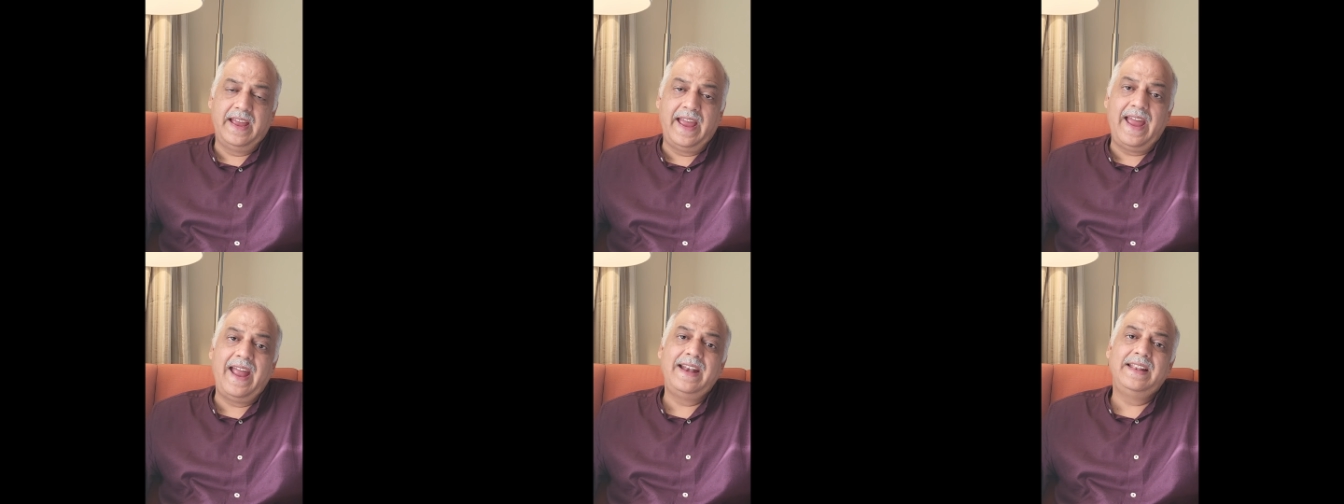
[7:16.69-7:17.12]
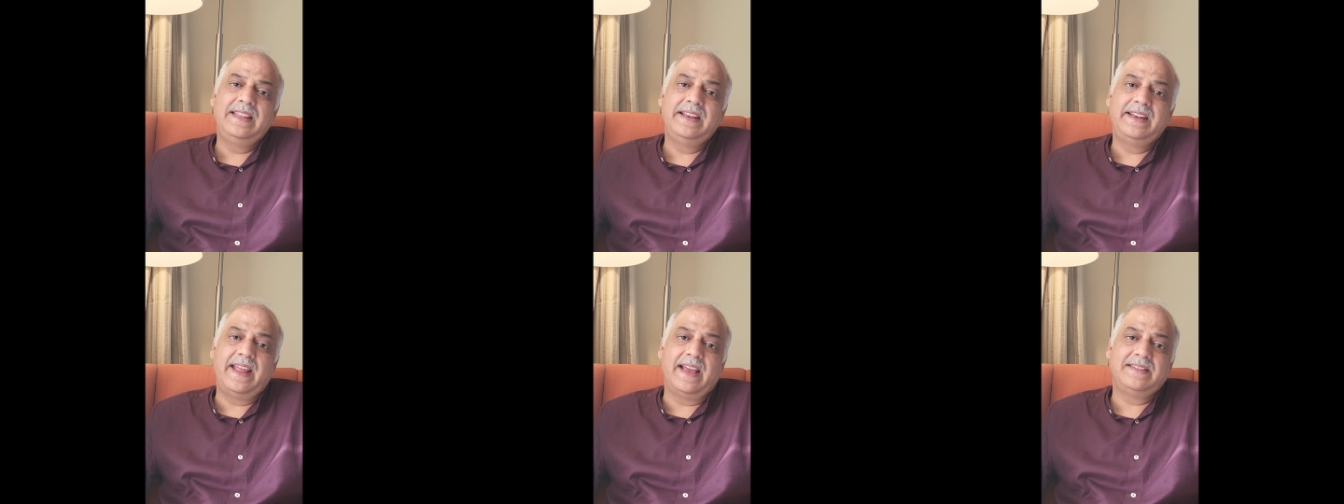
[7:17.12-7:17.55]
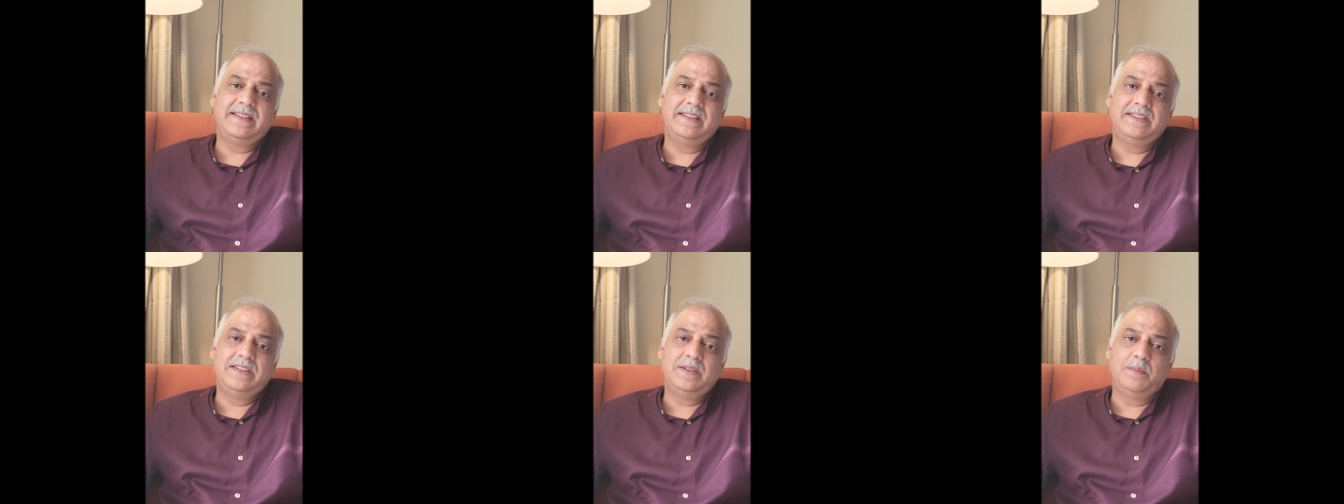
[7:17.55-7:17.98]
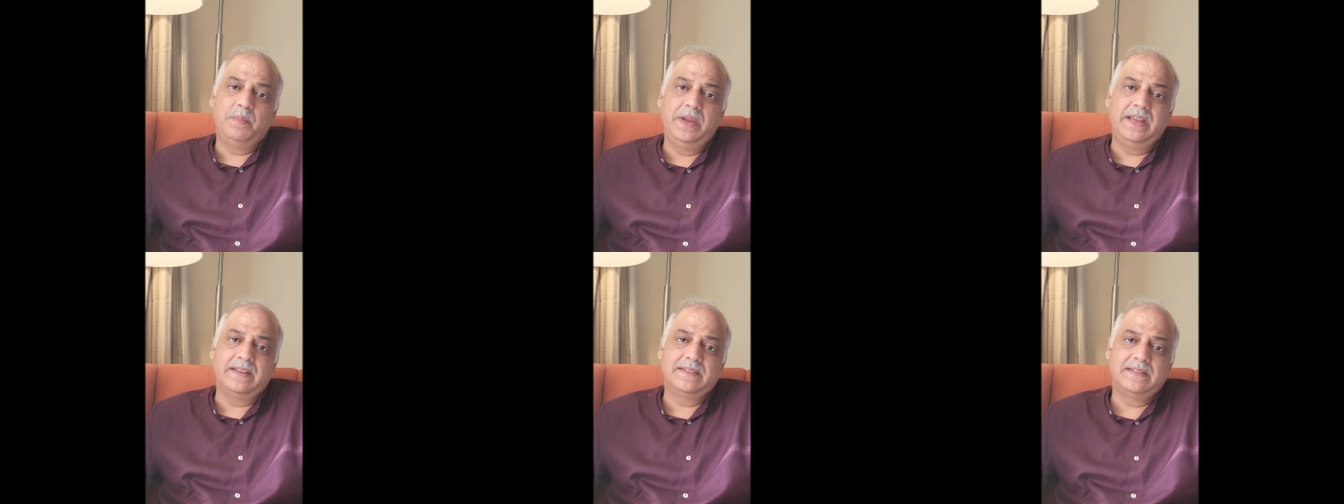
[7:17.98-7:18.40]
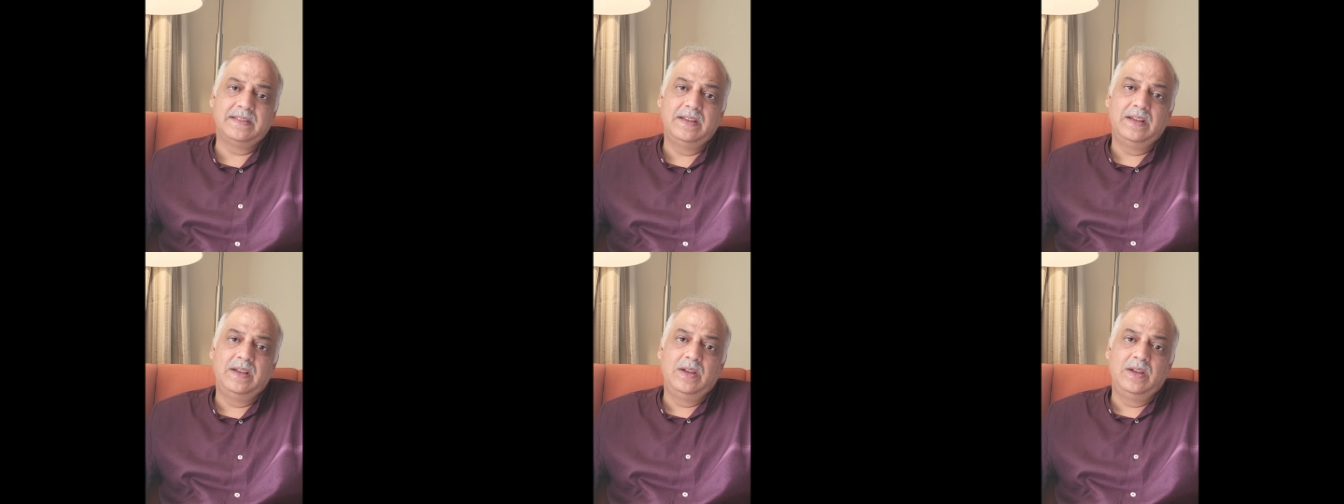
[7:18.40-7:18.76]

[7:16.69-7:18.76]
and the taxation base